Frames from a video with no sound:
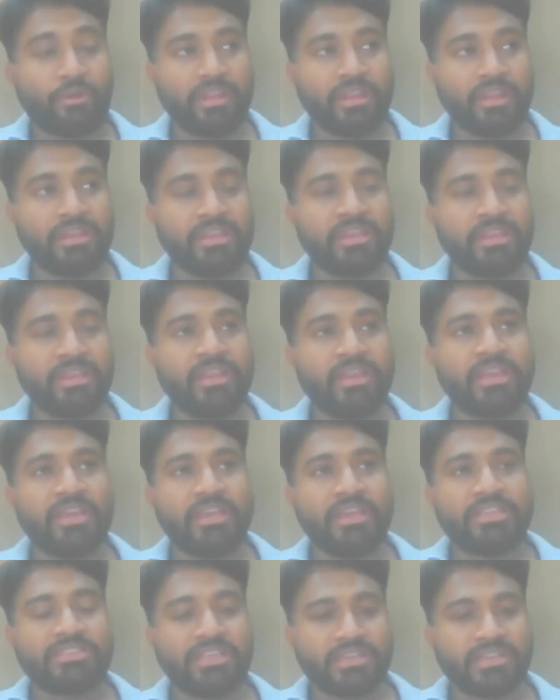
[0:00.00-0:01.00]
only in the
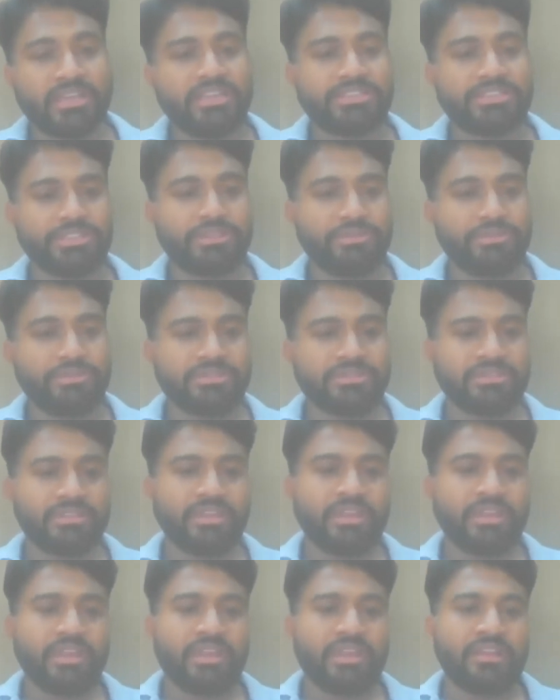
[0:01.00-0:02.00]
central
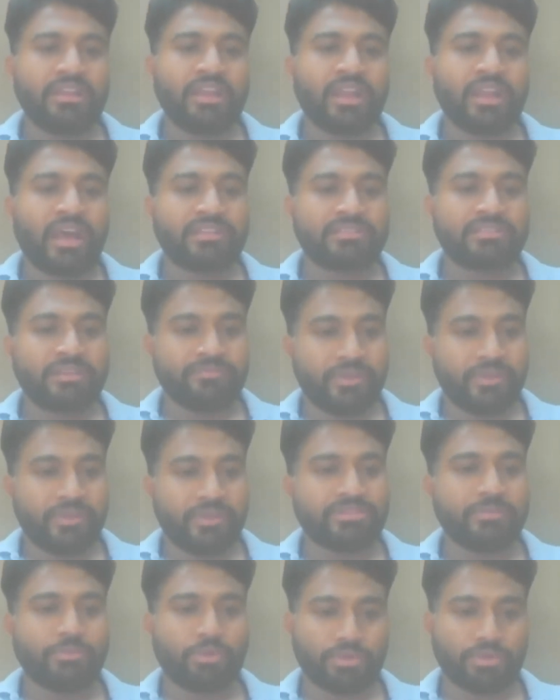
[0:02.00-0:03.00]
institutes, there are some
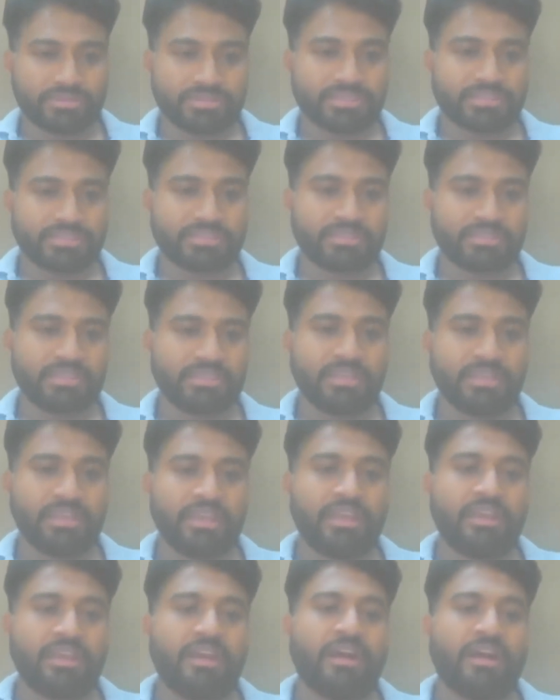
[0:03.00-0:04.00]
fellowship courses.
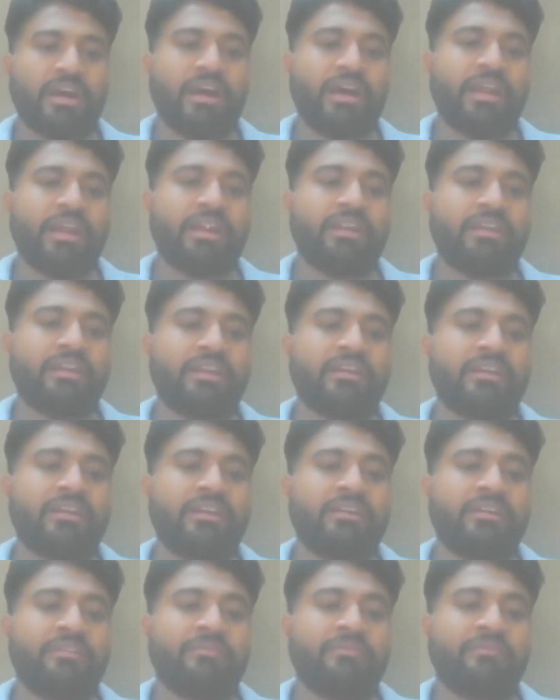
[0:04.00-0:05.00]
And
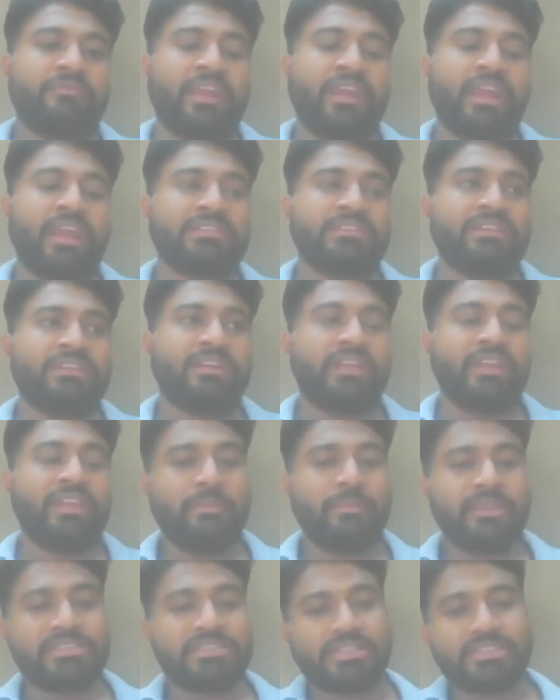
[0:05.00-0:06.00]
whereas the
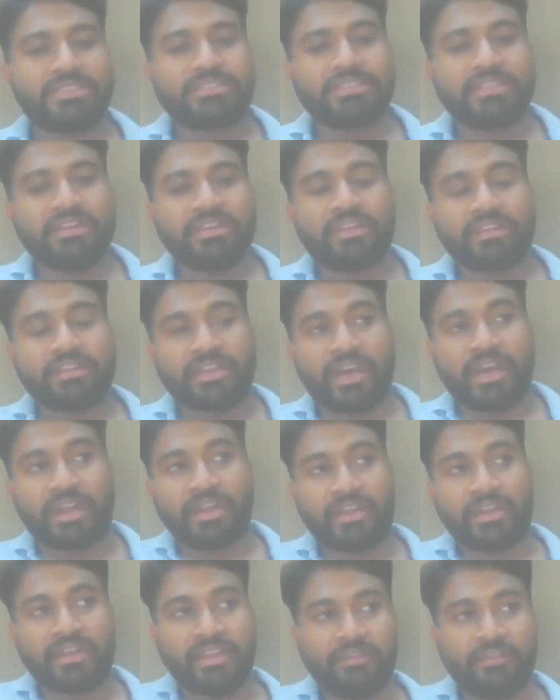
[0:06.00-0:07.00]
DM is concerned,
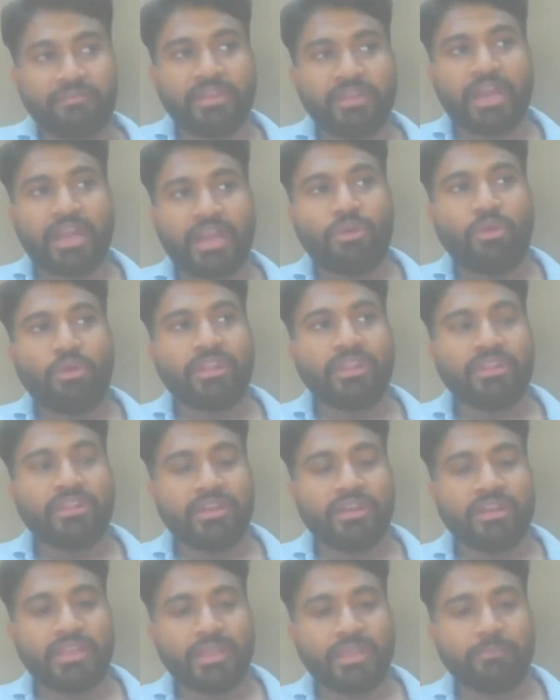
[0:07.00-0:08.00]
currently we are not
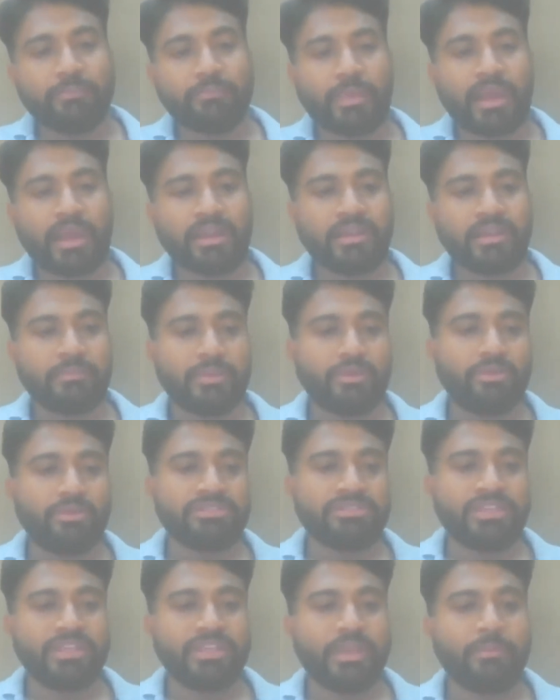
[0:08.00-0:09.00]
in the DM part
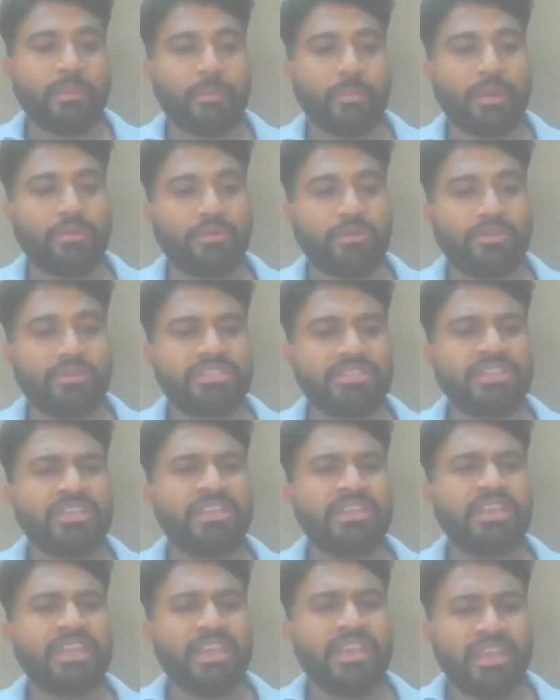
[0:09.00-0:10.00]
because DM
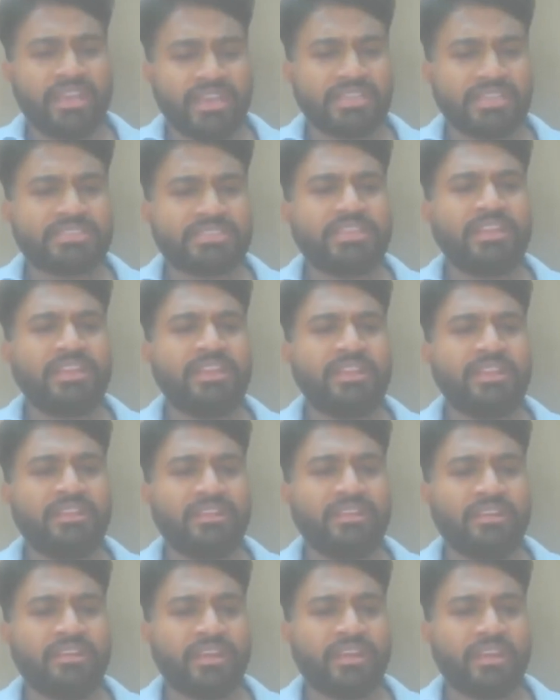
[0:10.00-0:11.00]
hematology is still
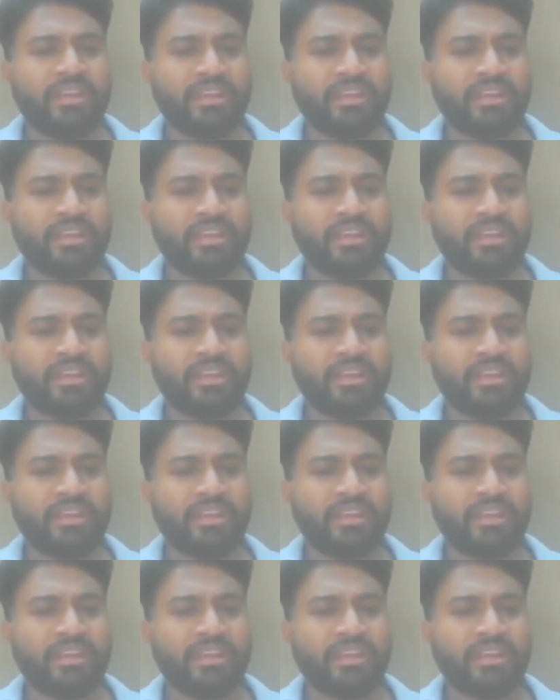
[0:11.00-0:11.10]
in